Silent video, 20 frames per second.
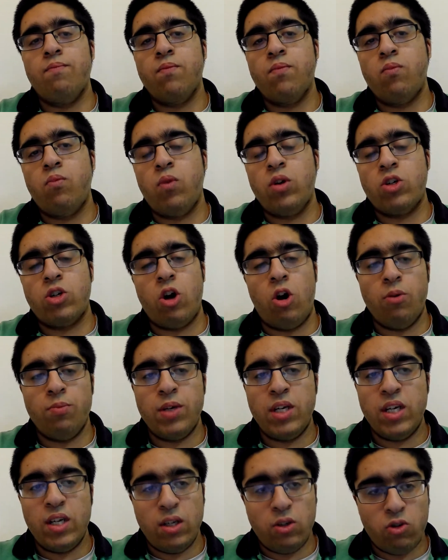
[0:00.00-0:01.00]
which I'll
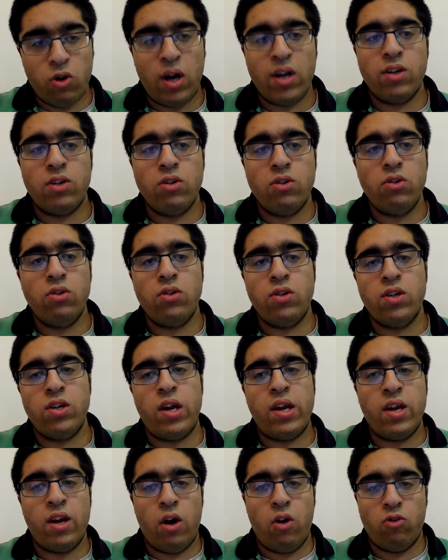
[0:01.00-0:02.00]
be trying to do
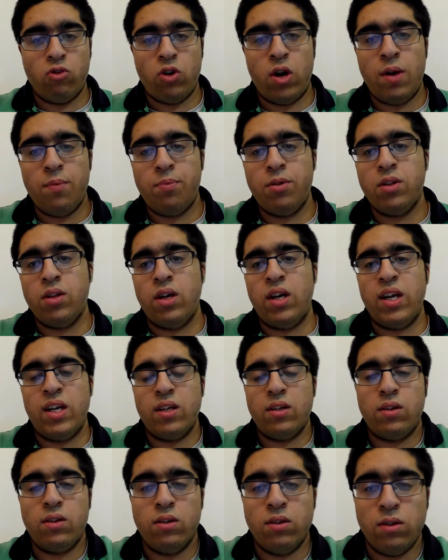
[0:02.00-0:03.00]
today, and I'll try and put the
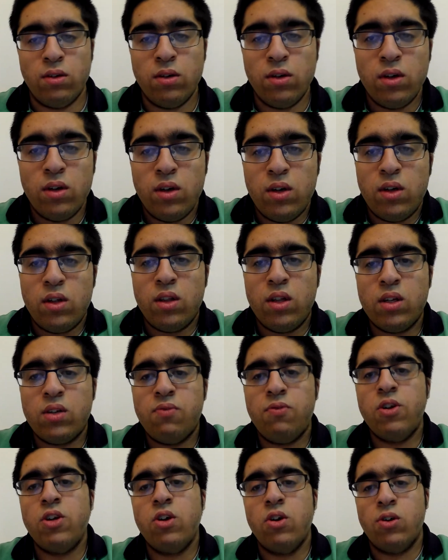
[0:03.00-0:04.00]
link to this
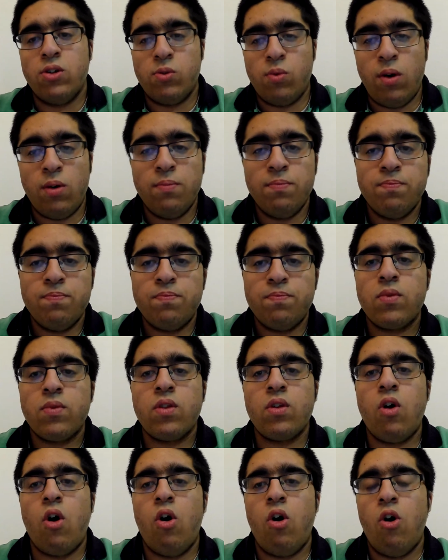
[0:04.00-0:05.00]
video as well
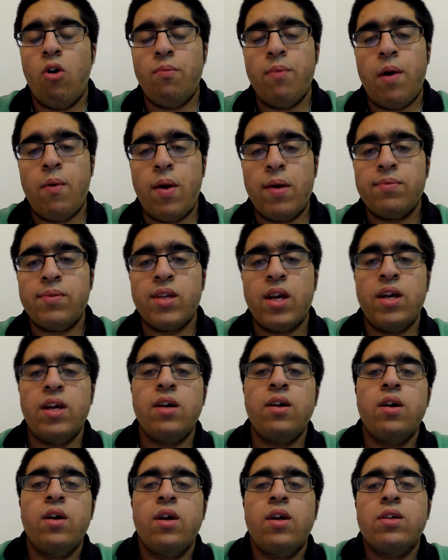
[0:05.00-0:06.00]
on my
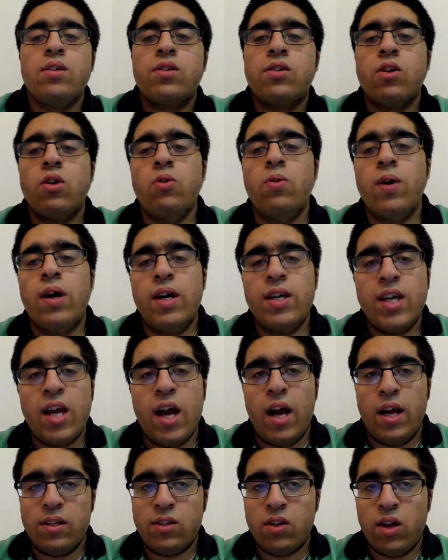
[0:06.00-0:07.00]
website. So
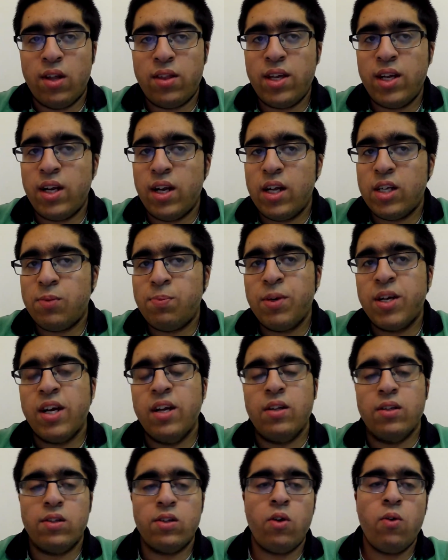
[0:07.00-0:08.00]
so I think let's
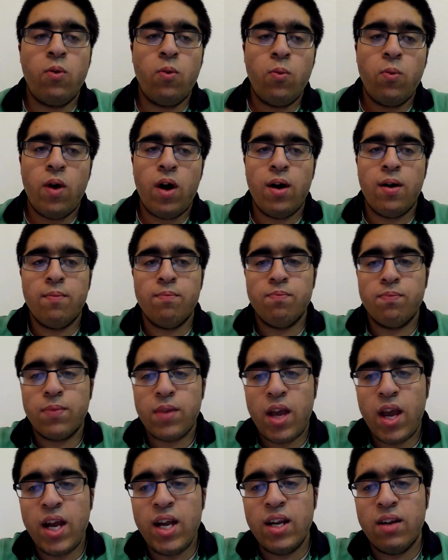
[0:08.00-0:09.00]
begin. So
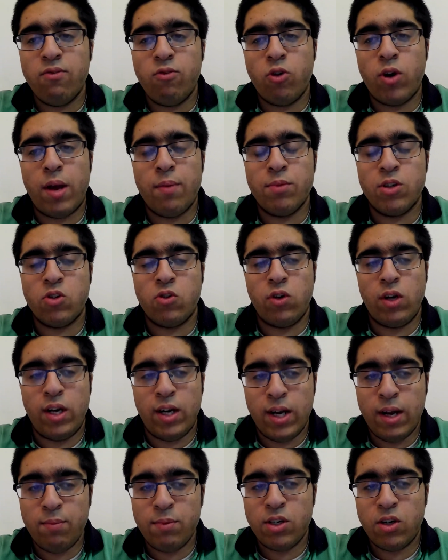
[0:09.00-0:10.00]
A-level chemistry,
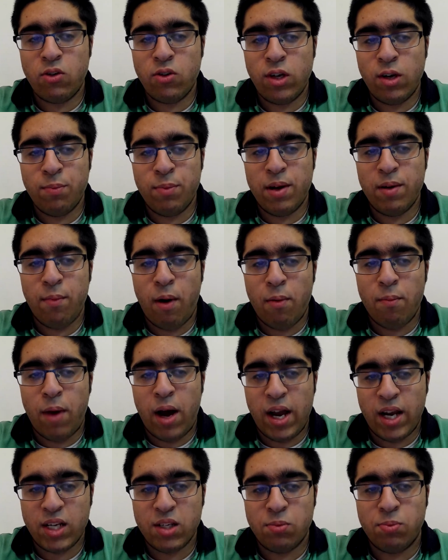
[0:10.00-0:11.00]
let me tell you a bit about
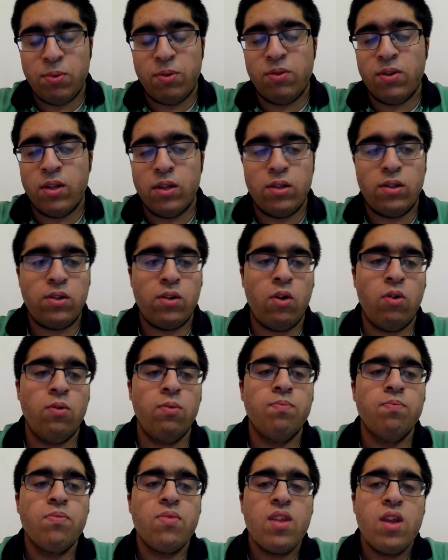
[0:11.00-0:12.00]
my experience.
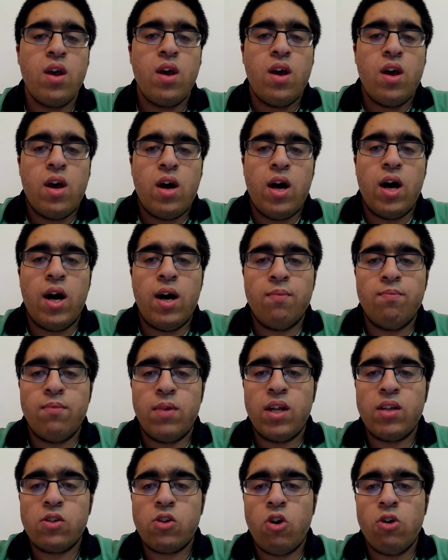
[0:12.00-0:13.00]
So
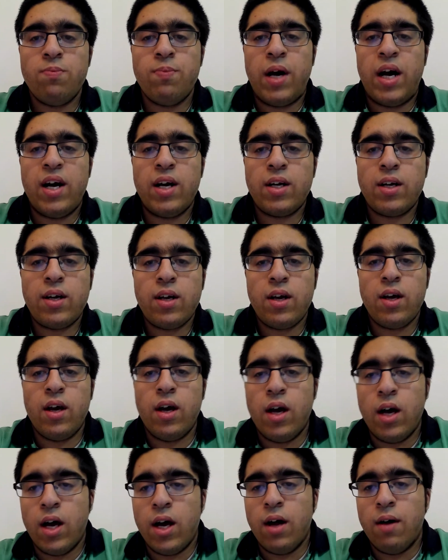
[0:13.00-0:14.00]
let's go back
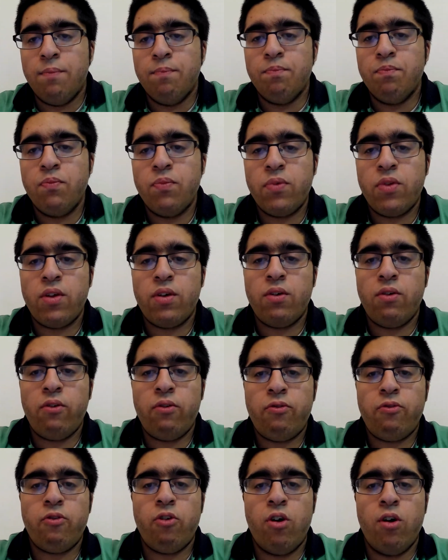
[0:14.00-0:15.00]

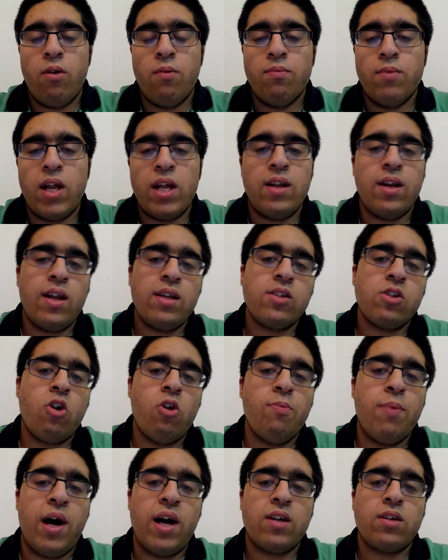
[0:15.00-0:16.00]
let's
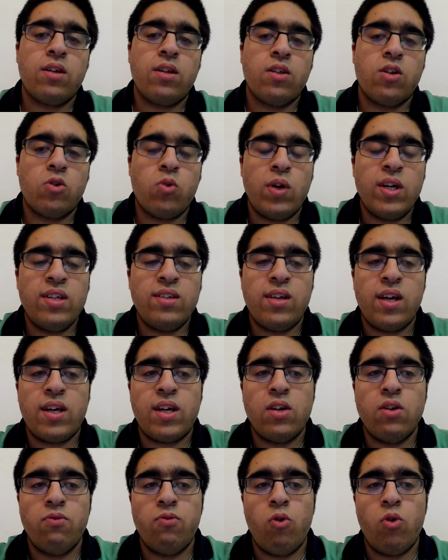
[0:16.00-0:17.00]
go back to the
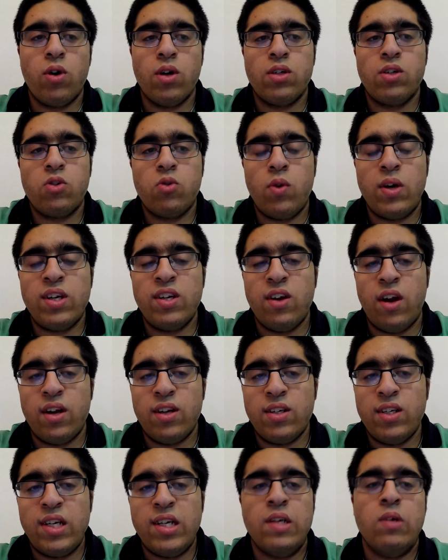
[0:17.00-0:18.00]
22nd of August
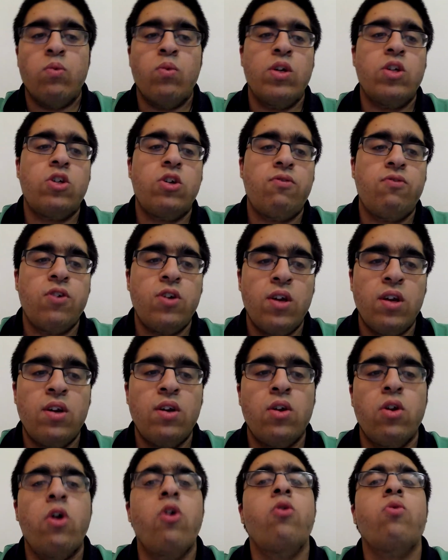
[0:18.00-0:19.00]
2019, which, if you
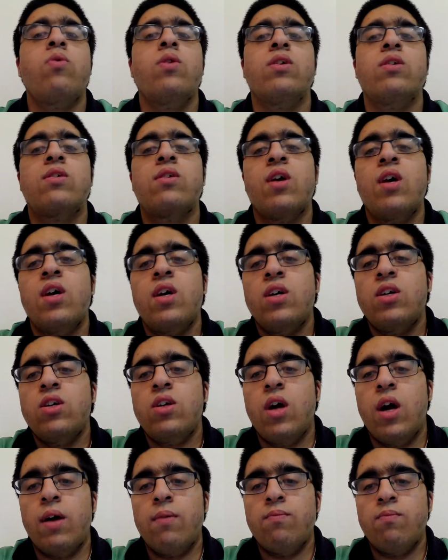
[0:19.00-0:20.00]
didn't know, was
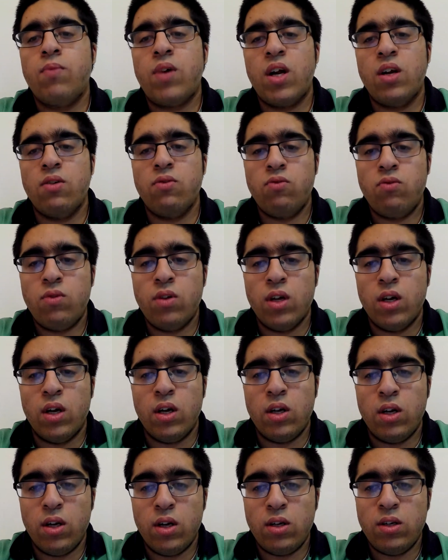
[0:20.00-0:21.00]
kind of
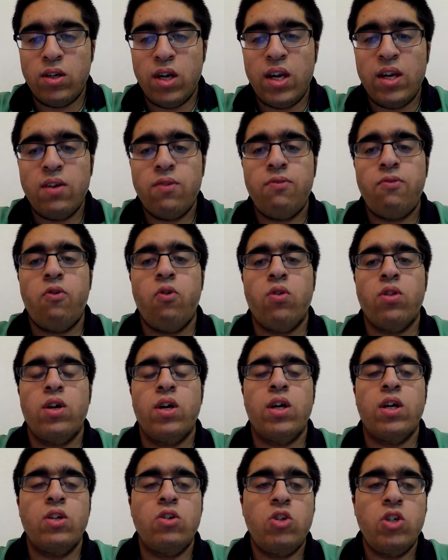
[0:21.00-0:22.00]
the date for
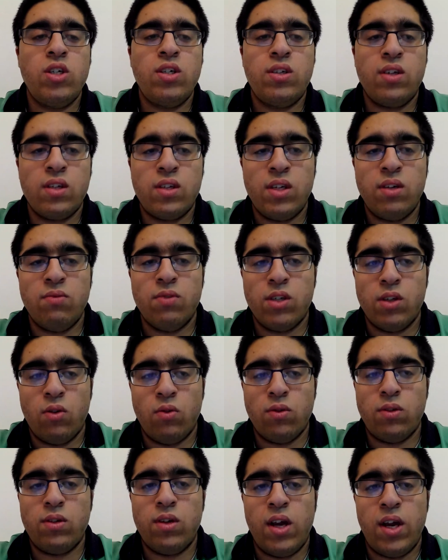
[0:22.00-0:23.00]
the GCSE
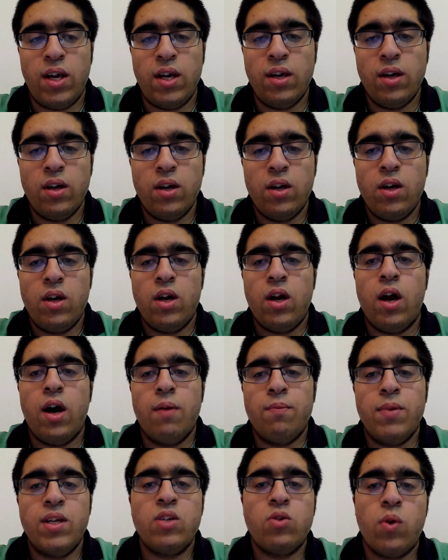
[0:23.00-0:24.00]
results day
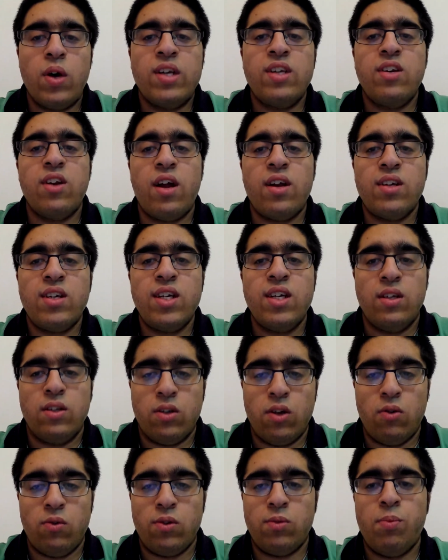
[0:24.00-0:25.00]
in 2019.
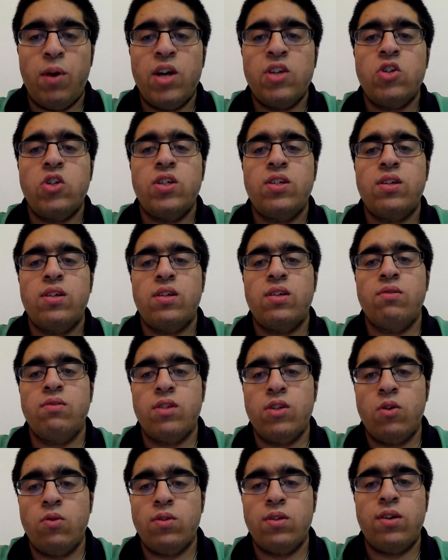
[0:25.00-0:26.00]
So it was my GCSE
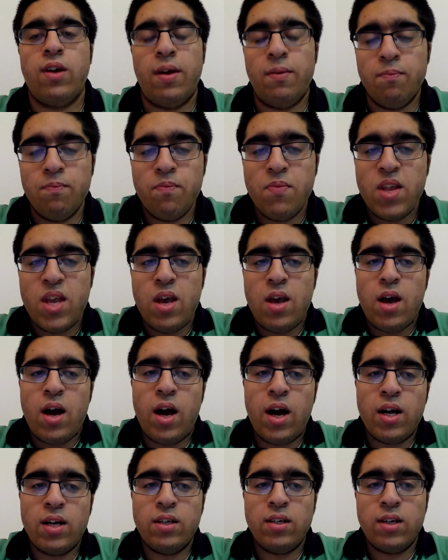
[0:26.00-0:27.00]
results day,
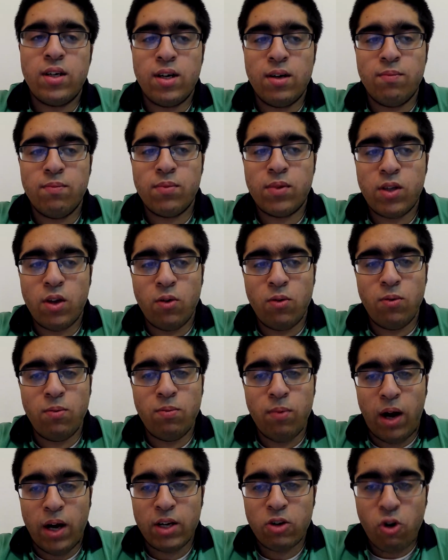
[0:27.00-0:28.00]
and so
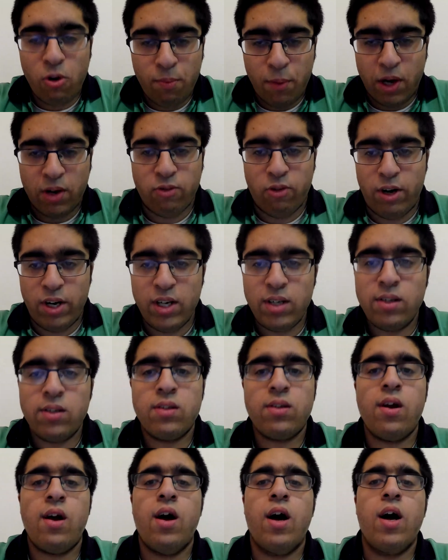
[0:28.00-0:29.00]
I got my
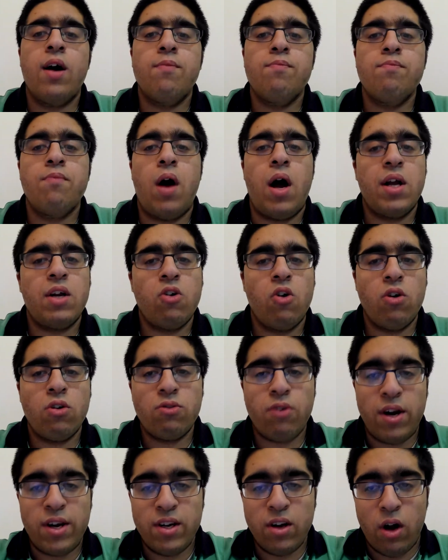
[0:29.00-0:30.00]
grades. I got a
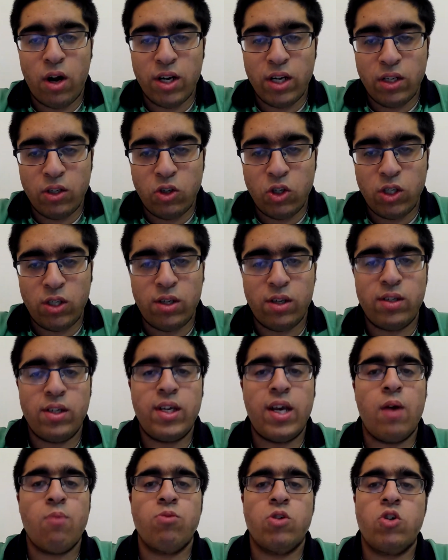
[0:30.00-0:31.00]
grade 9 in GCSE
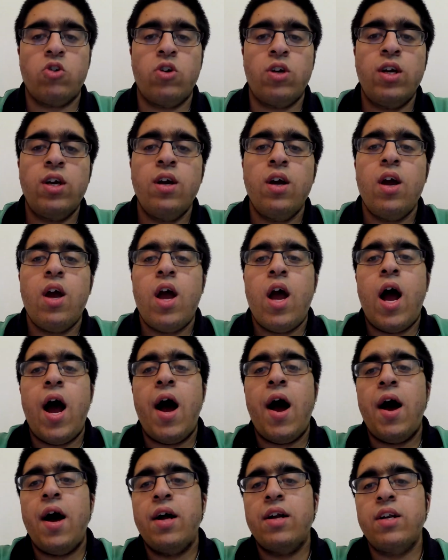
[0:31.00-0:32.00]
chemistry,
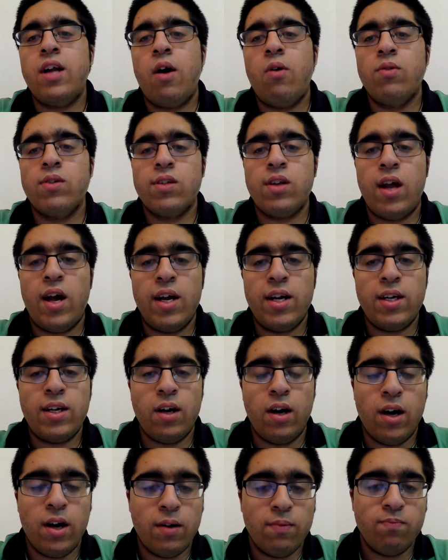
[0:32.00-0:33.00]
and I was like,
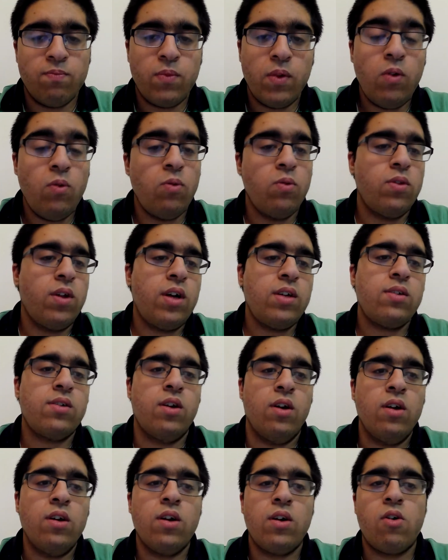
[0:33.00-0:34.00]
oh, that's
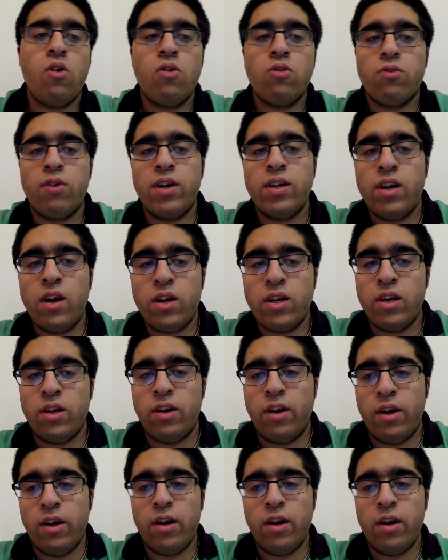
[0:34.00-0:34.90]
good, I got a grade 9 in it.